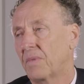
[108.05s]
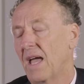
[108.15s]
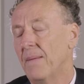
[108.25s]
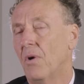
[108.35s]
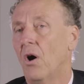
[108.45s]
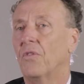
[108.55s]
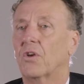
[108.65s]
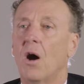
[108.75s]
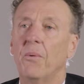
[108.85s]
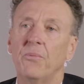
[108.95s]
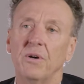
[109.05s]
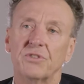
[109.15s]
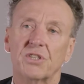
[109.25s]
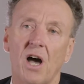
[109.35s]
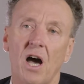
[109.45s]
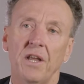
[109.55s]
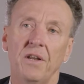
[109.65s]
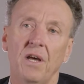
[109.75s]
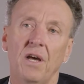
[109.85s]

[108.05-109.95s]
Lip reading: And on the Commonwealth side,